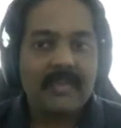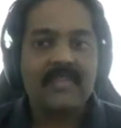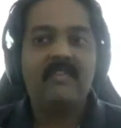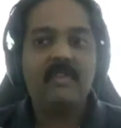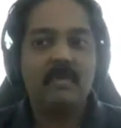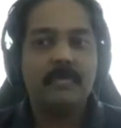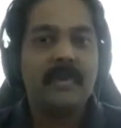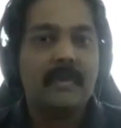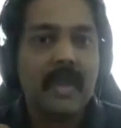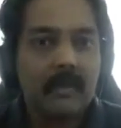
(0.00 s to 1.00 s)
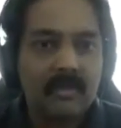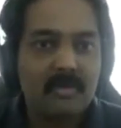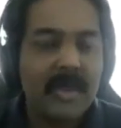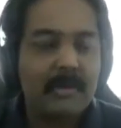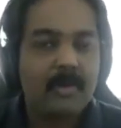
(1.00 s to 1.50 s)
I think we would be
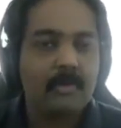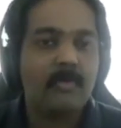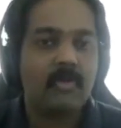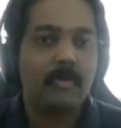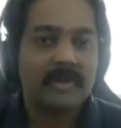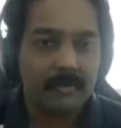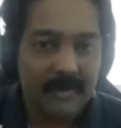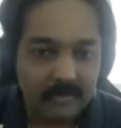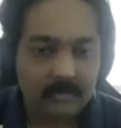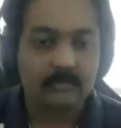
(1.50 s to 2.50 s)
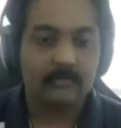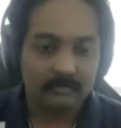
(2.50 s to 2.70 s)
able to perform much better.